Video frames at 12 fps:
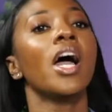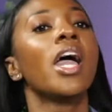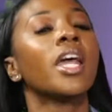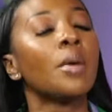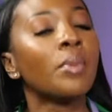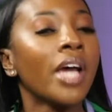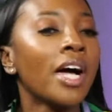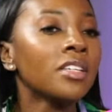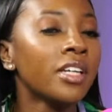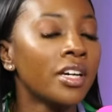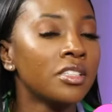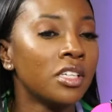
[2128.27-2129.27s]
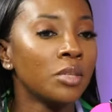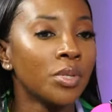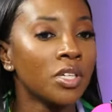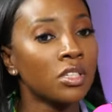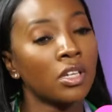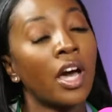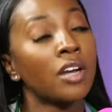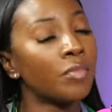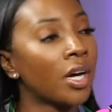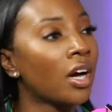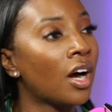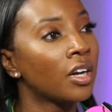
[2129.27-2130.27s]
And I'm glad that I did because a lot of
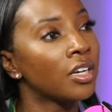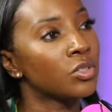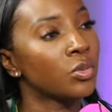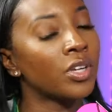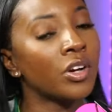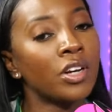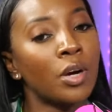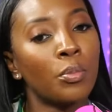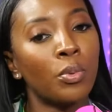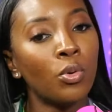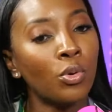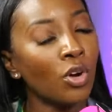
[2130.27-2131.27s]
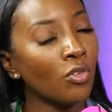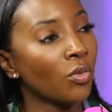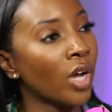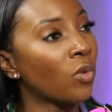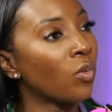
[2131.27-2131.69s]
my colleagues were there, and I pulled up like